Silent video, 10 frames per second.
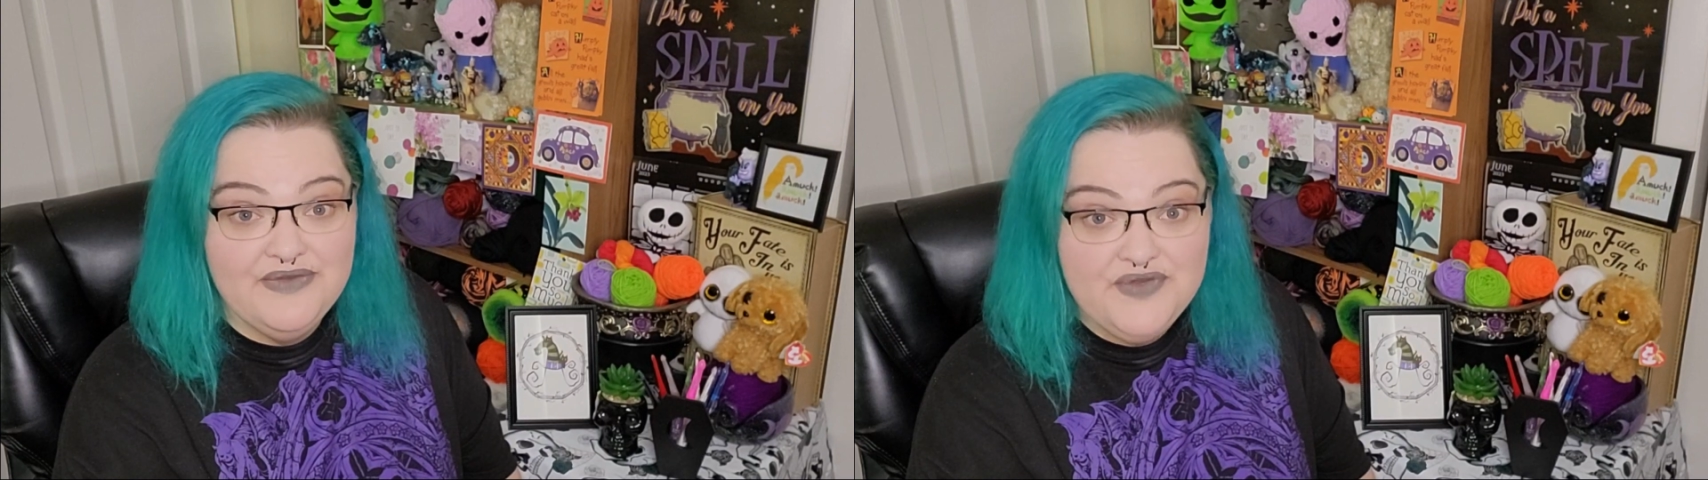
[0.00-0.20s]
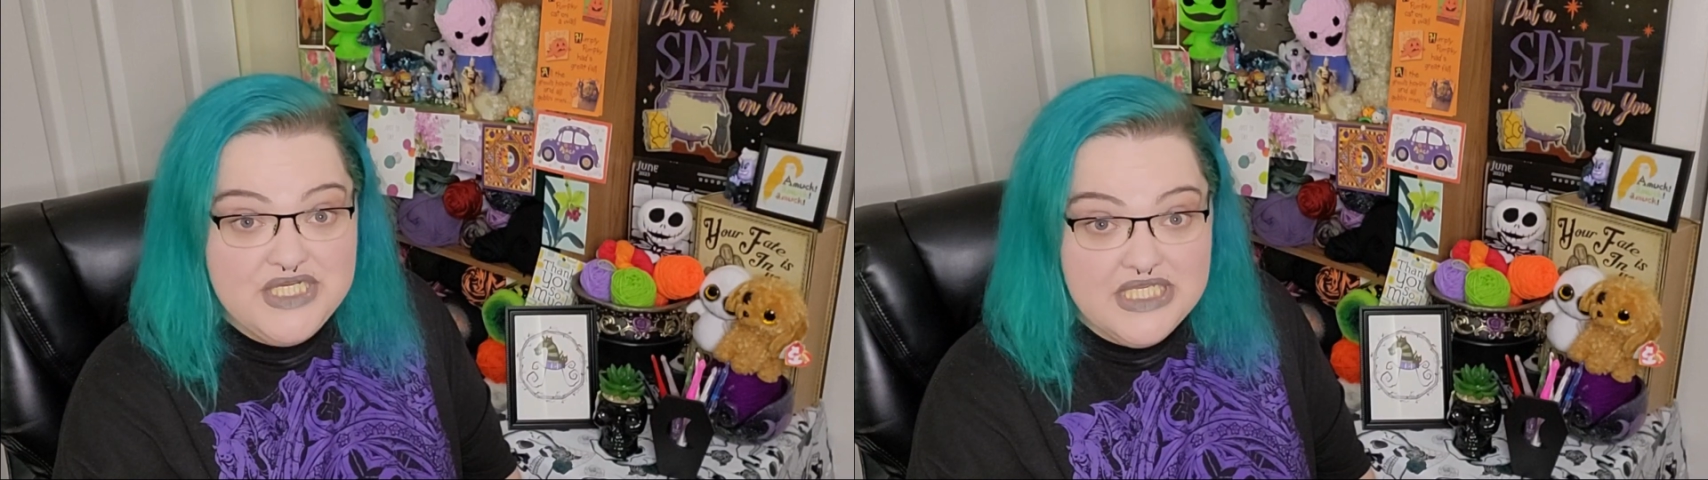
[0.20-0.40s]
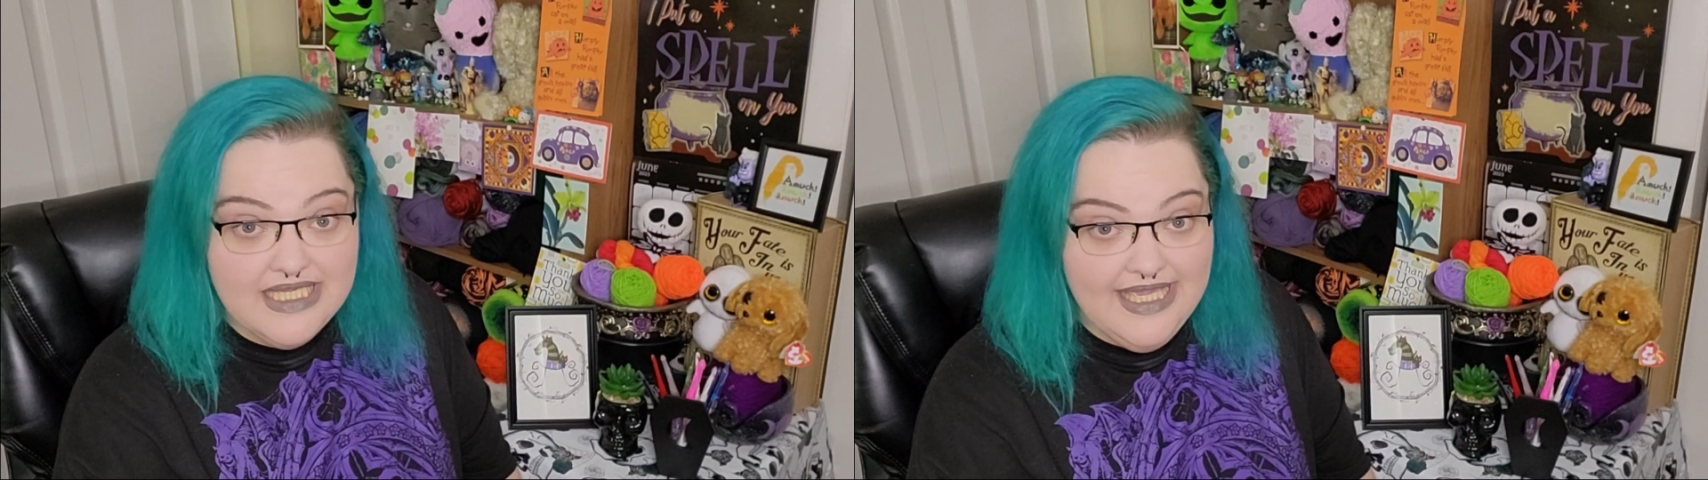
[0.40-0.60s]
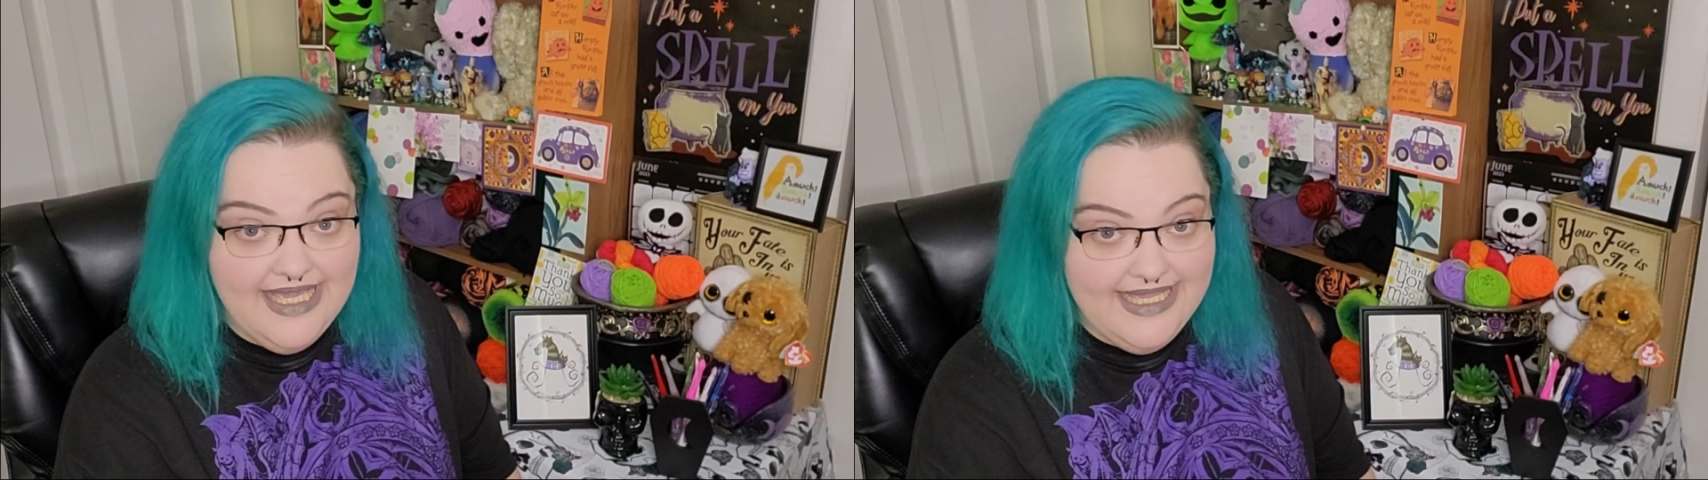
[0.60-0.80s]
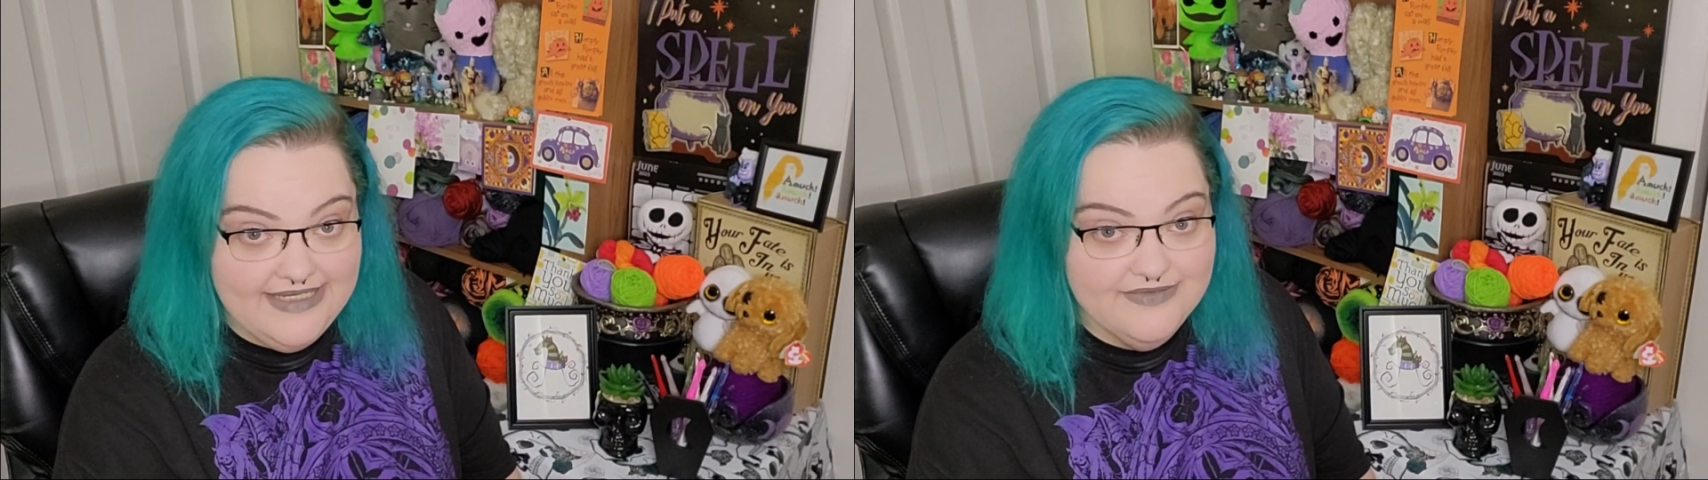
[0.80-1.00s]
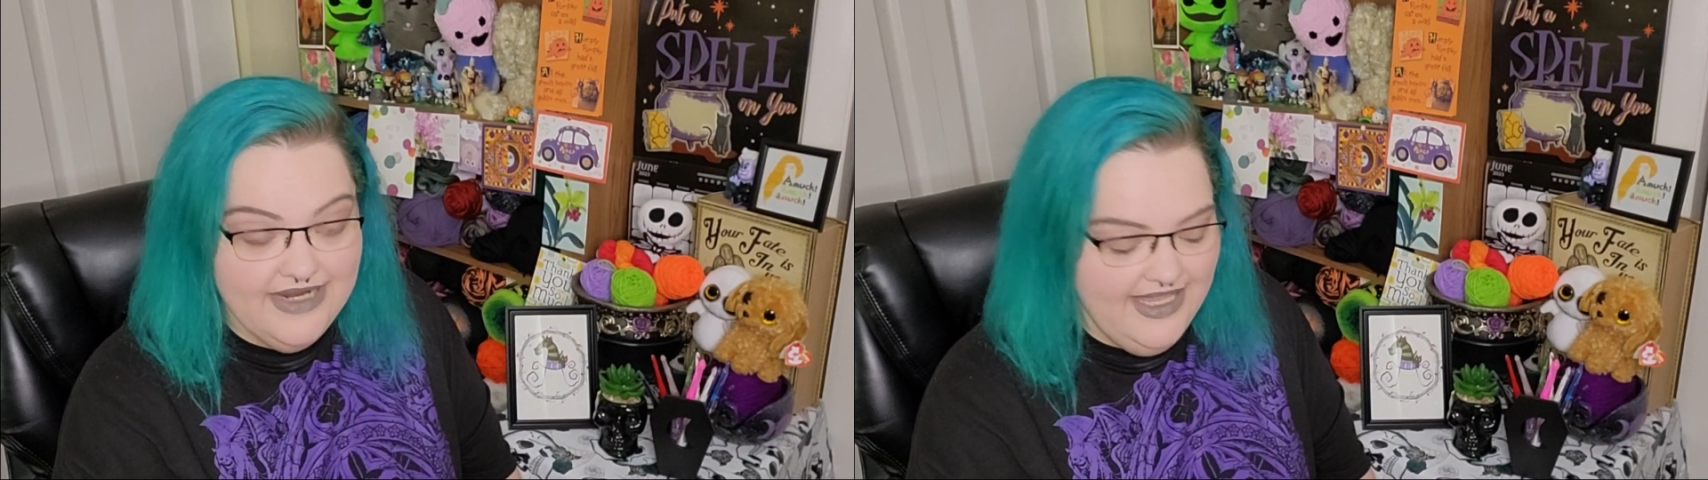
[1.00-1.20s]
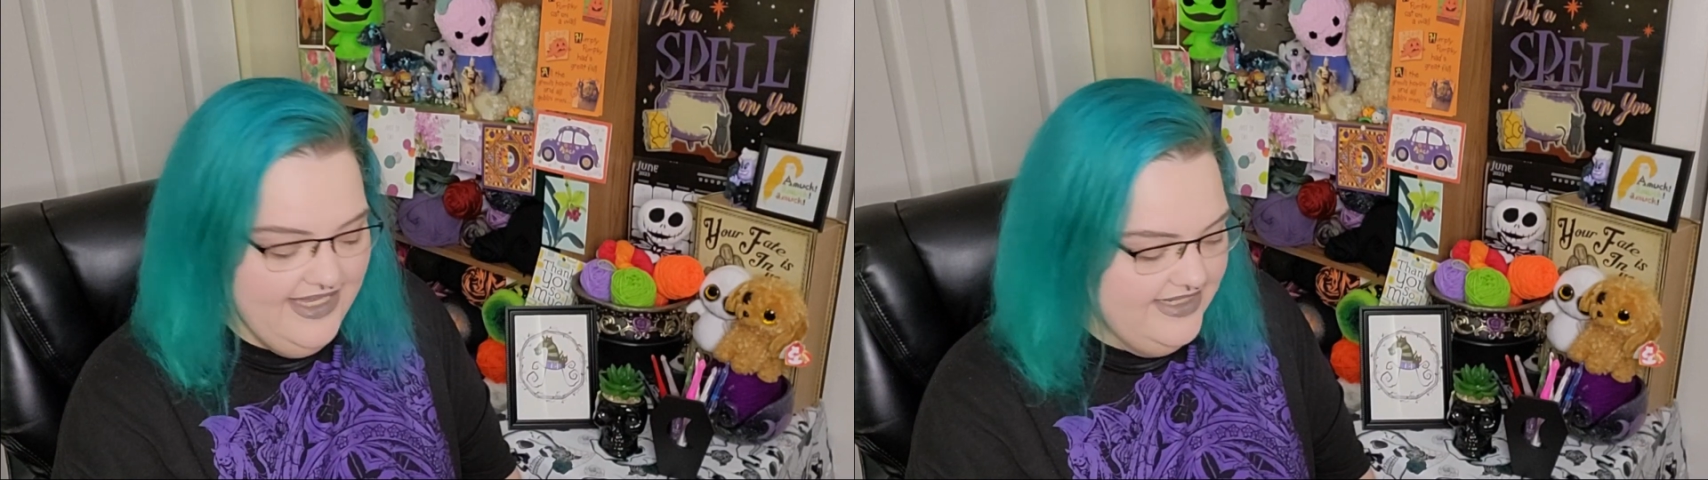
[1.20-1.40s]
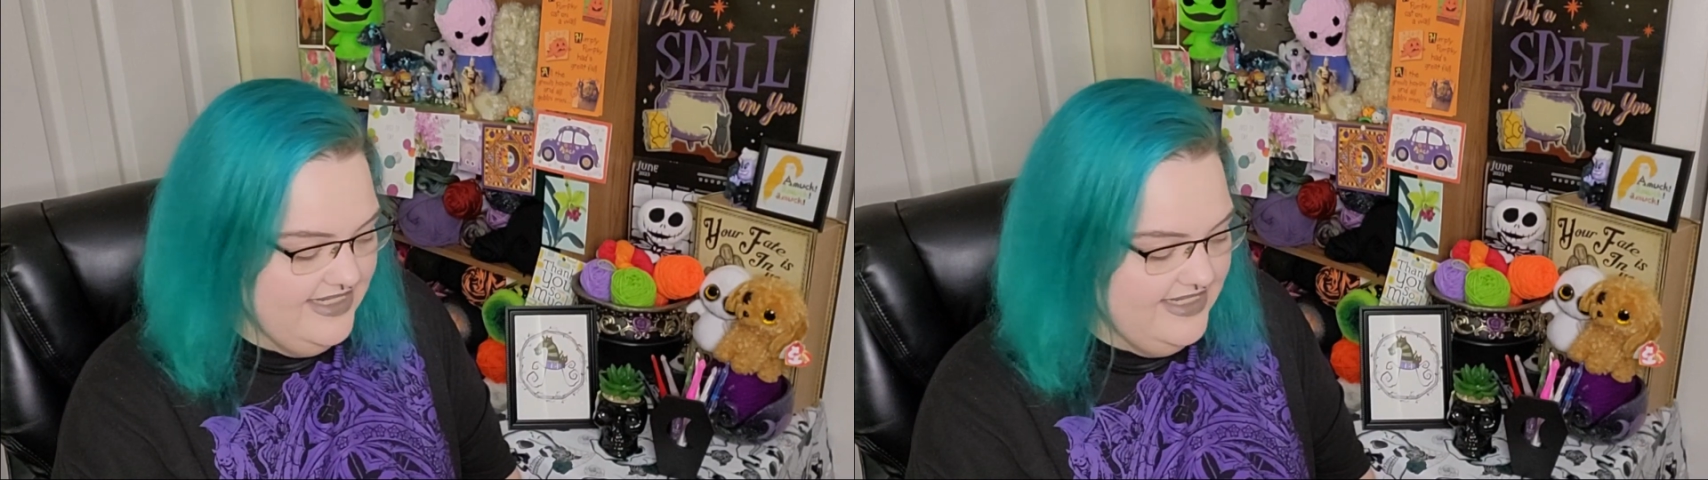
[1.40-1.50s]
officially hit, right?